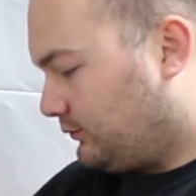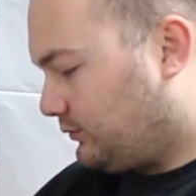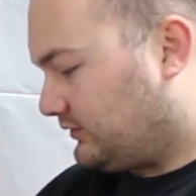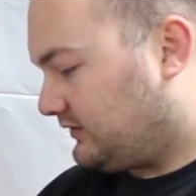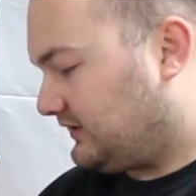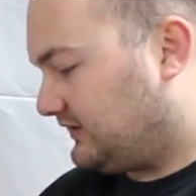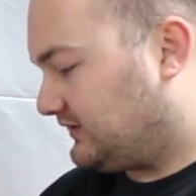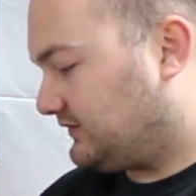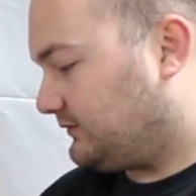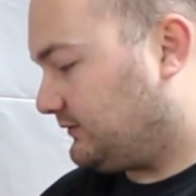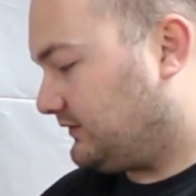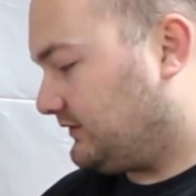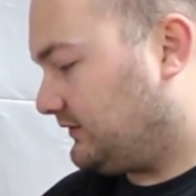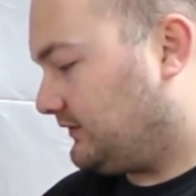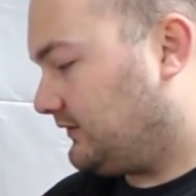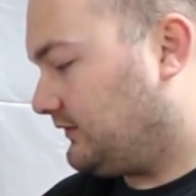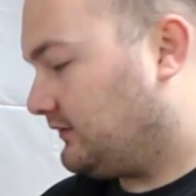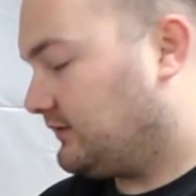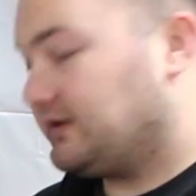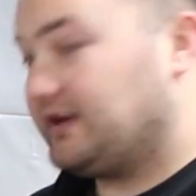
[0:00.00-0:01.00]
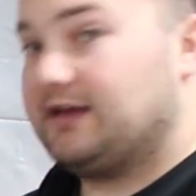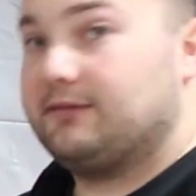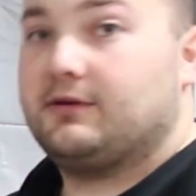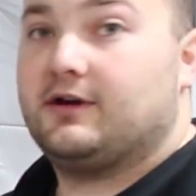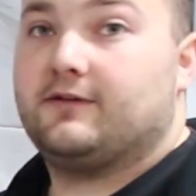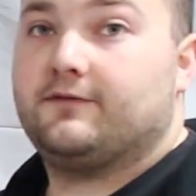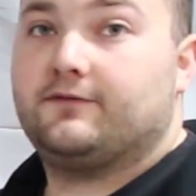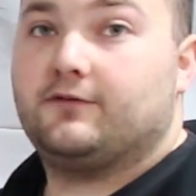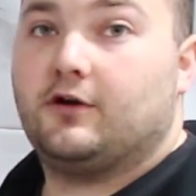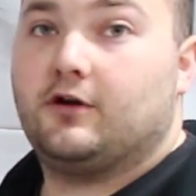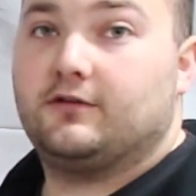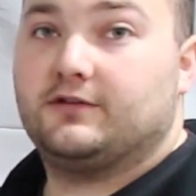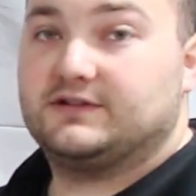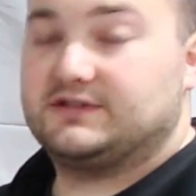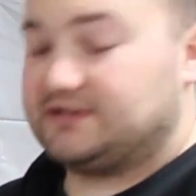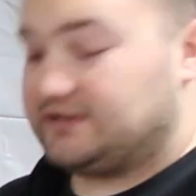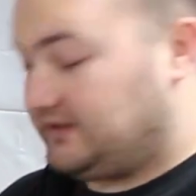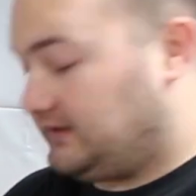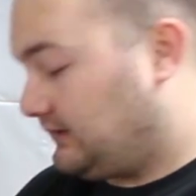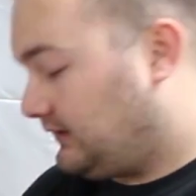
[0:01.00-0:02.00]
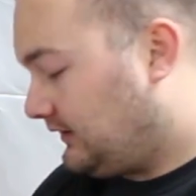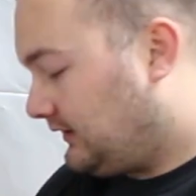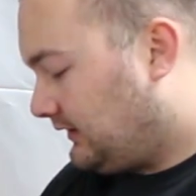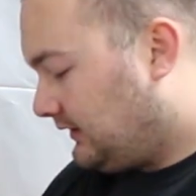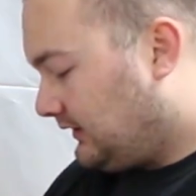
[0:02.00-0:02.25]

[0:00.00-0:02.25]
but this one came out flawlessly.